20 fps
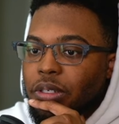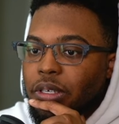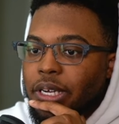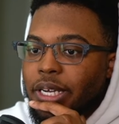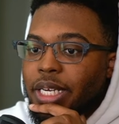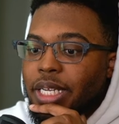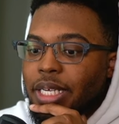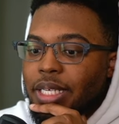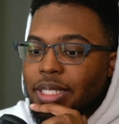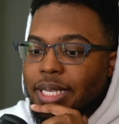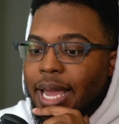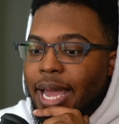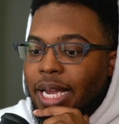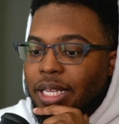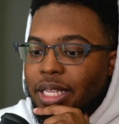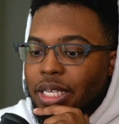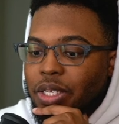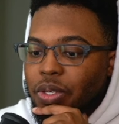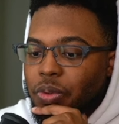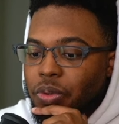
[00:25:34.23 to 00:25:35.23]
Any attack
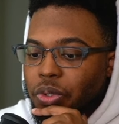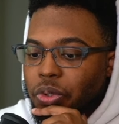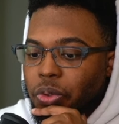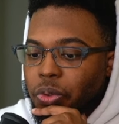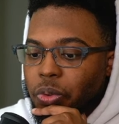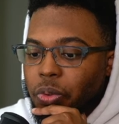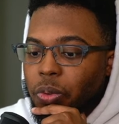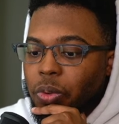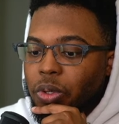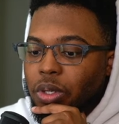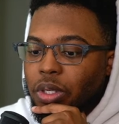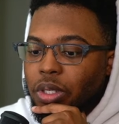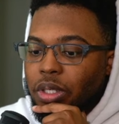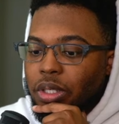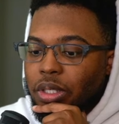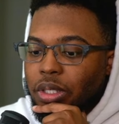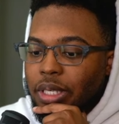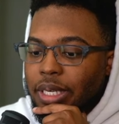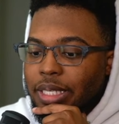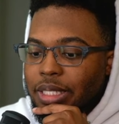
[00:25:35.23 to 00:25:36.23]
that you do
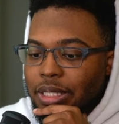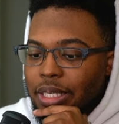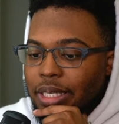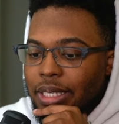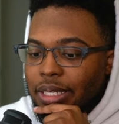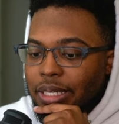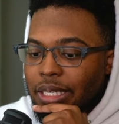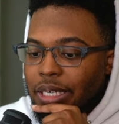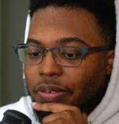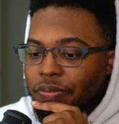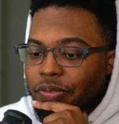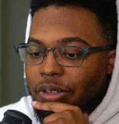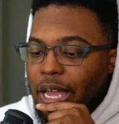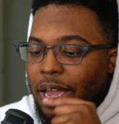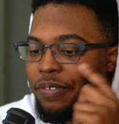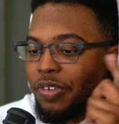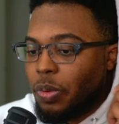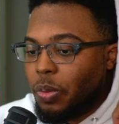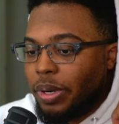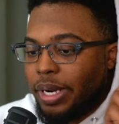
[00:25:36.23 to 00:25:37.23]
is going to give
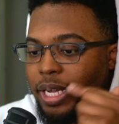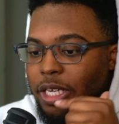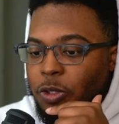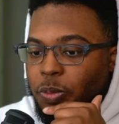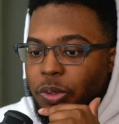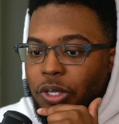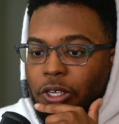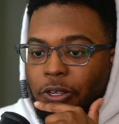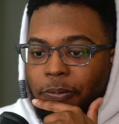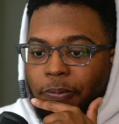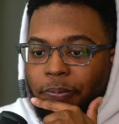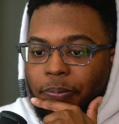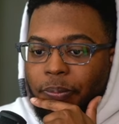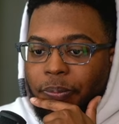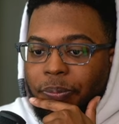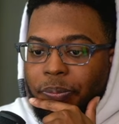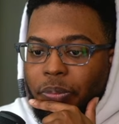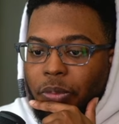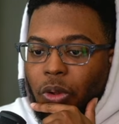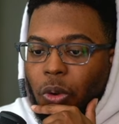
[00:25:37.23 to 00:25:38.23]
everyone H P,
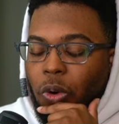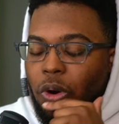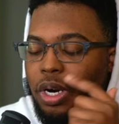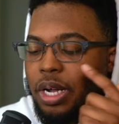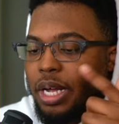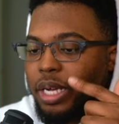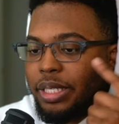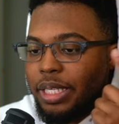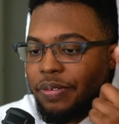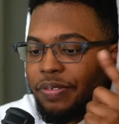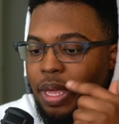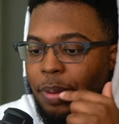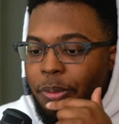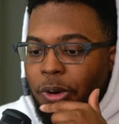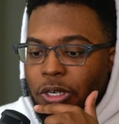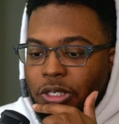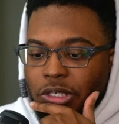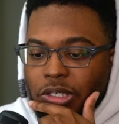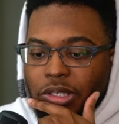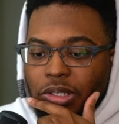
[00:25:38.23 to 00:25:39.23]
or uh, give that
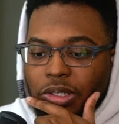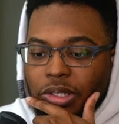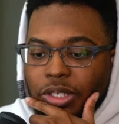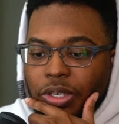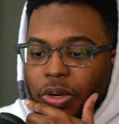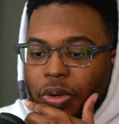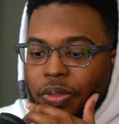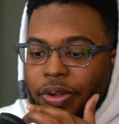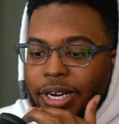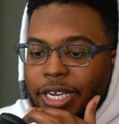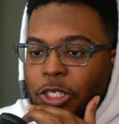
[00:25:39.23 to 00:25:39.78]
person, you know, their